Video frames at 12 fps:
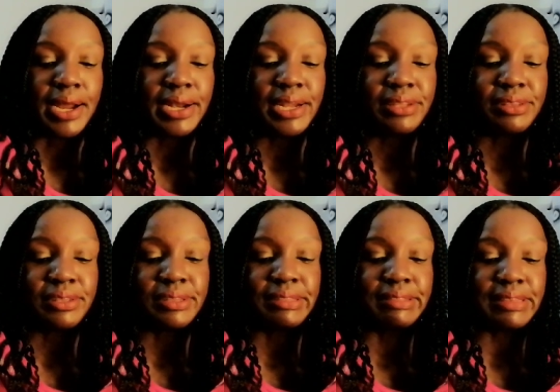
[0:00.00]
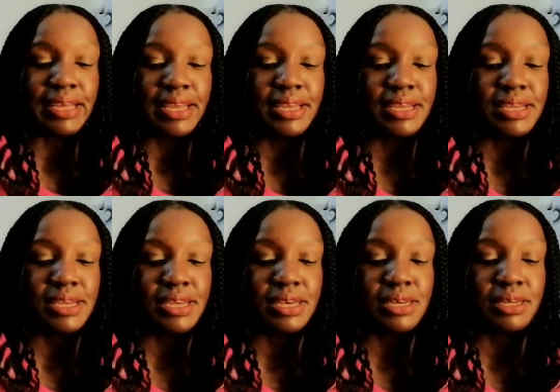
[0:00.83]
Another
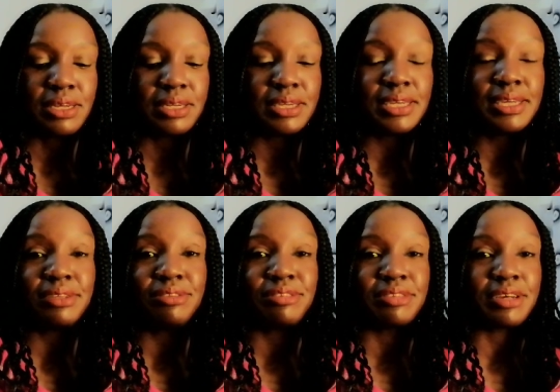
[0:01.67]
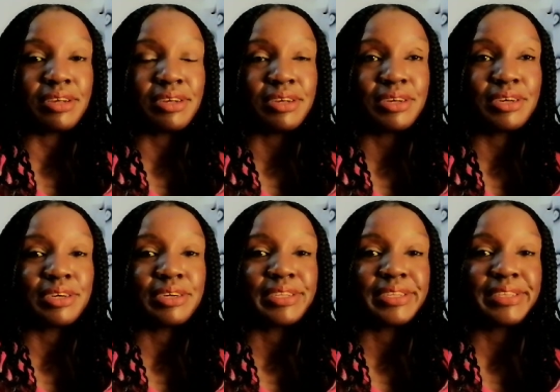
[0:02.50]
thing is
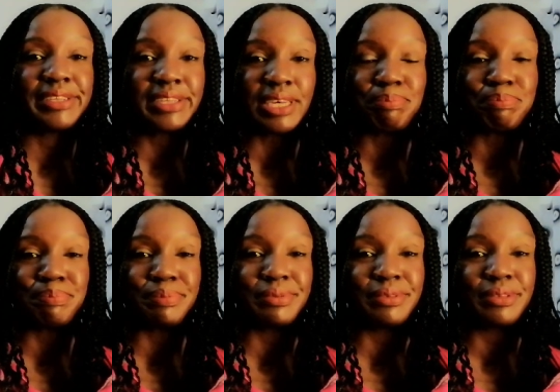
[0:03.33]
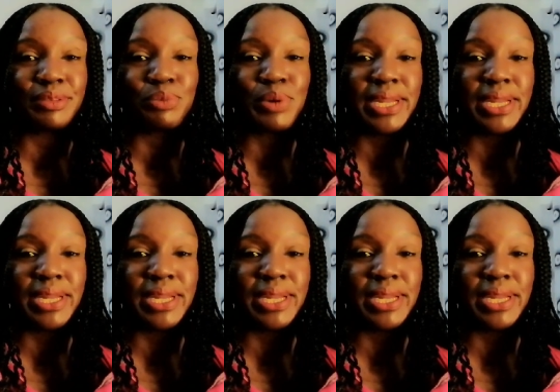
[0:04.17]
tips.